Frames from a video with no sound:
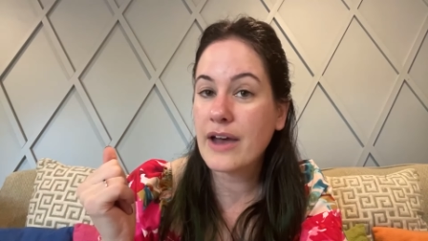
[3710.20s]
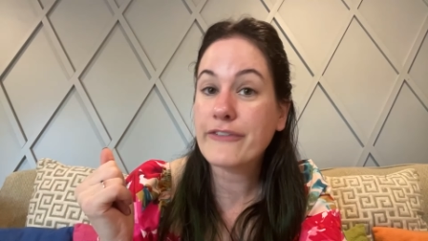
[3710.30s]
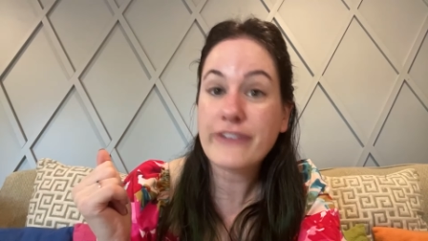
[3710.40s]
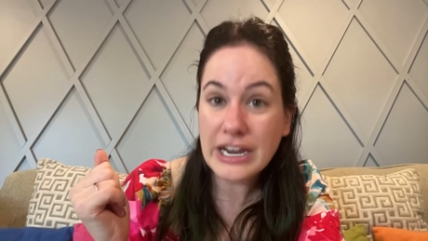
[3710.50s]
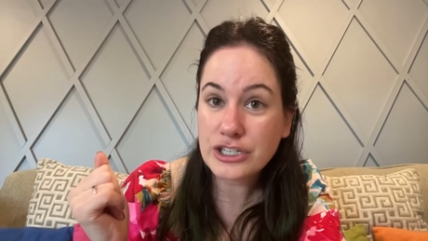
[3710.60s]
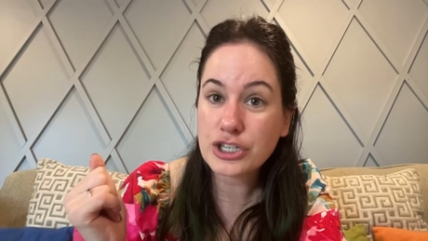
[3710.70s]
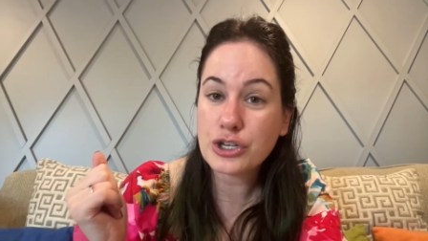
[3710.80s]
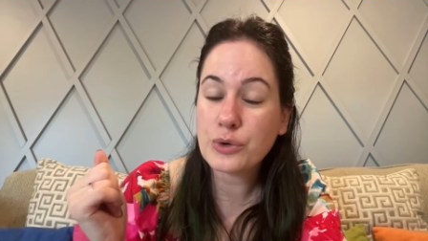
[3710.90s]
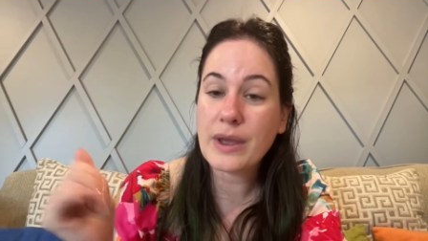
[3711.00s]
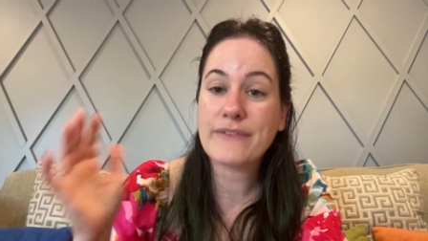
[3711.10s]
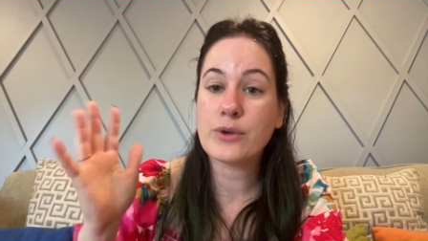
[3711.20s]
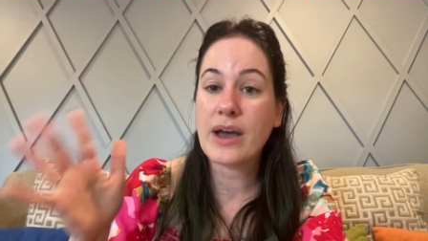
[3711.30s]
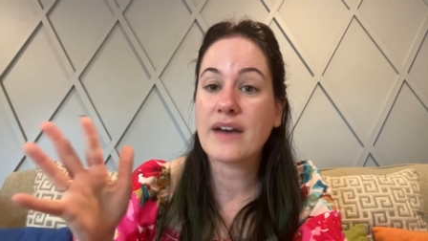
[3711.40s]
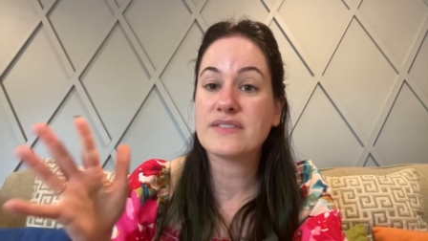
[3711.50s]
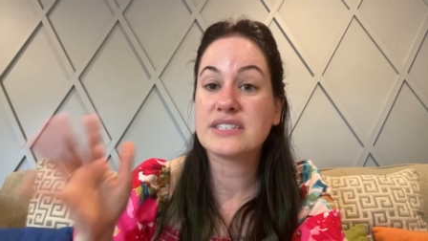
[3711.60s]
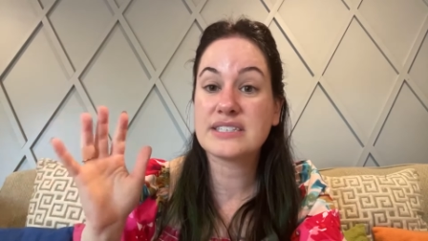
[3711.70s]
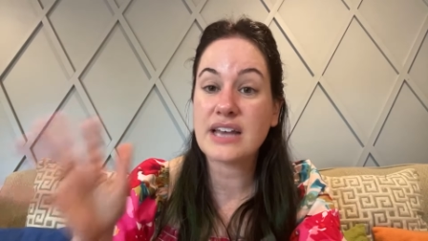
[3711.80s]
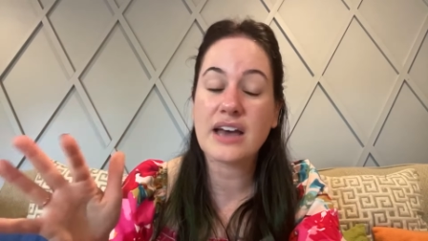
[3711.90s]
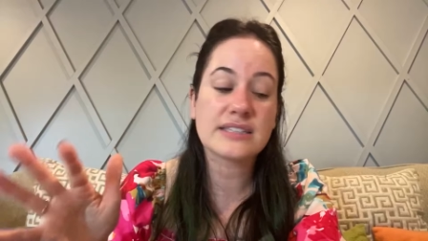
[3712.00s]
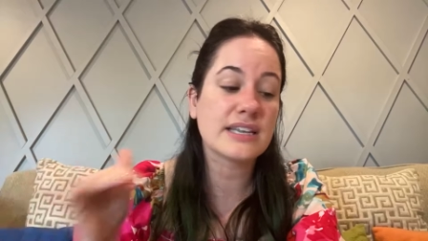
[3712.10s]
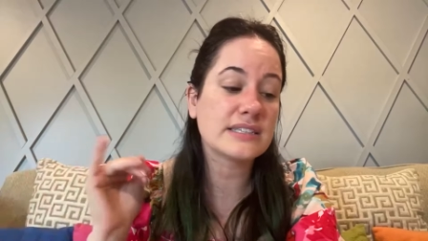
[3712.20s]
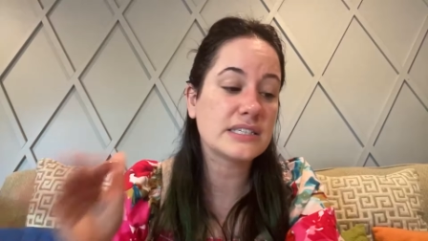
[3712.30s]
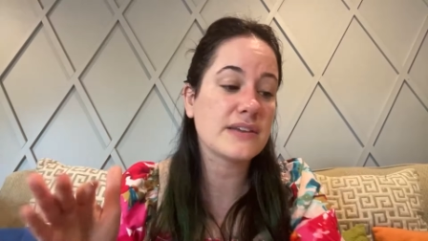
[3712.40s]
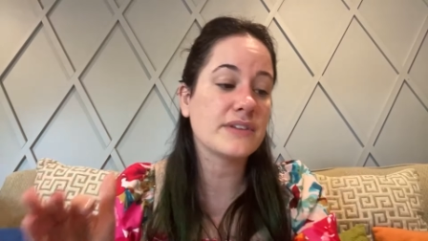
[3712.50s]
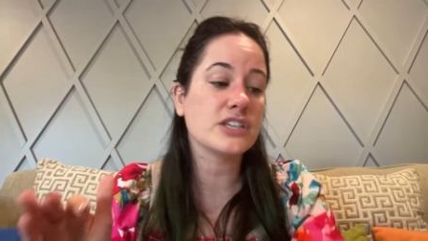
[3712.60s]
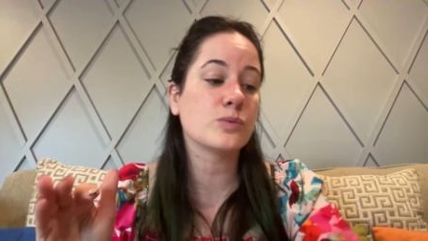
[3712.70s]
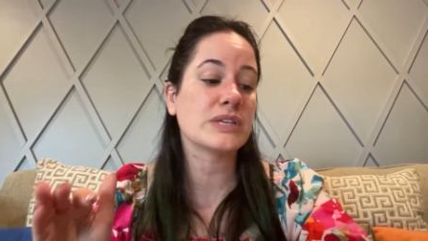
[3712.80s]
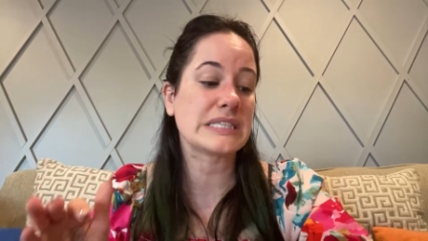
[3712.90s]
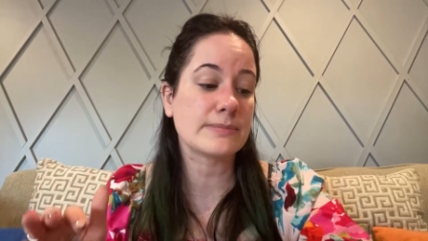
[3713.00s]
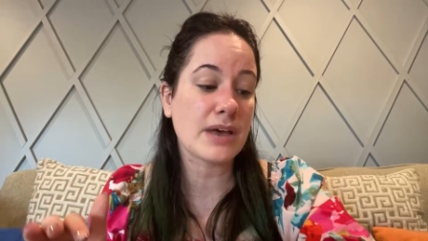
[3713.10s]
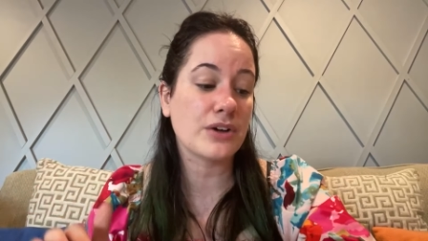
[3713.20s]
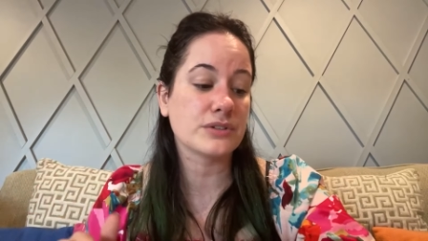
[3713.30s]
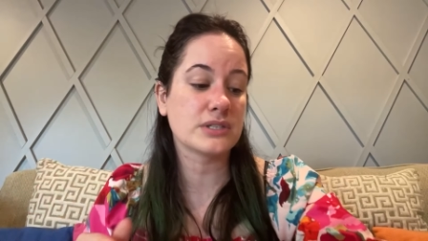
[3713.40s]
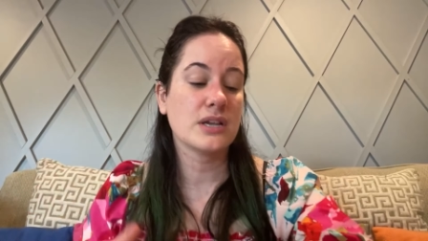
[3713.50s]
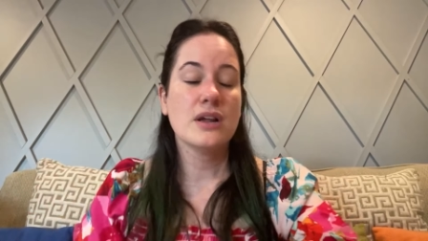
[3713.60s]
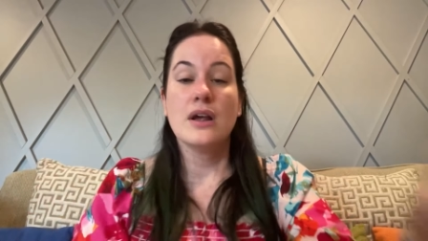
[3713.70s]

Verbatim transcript: affect you if you have uh, sensitivities with smells.